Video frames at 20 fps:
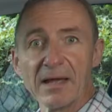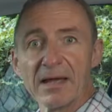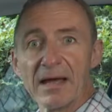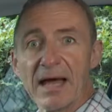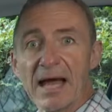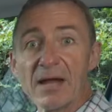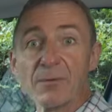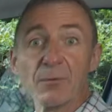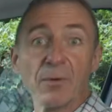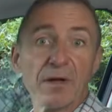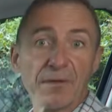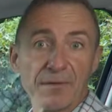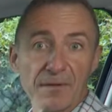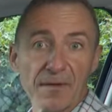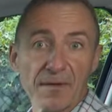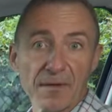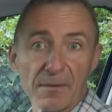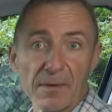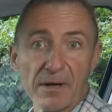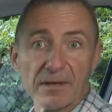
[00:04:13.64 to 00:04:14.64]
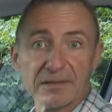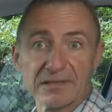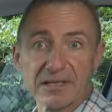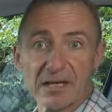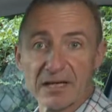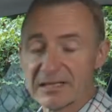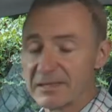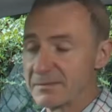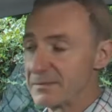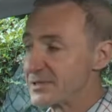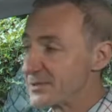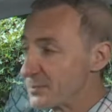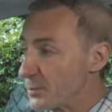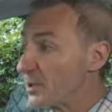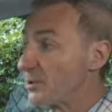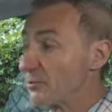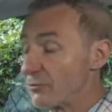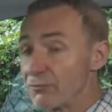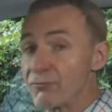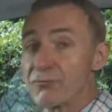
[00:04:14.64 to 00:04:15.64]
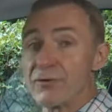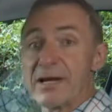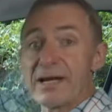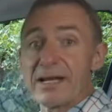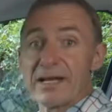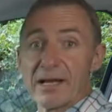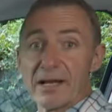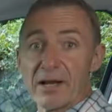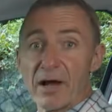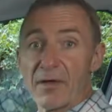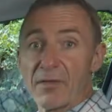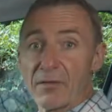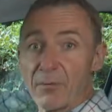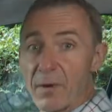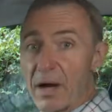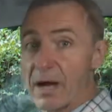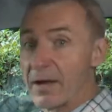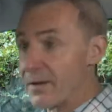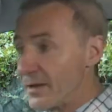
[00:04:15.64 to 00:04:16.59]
And we think that most customers will really like the way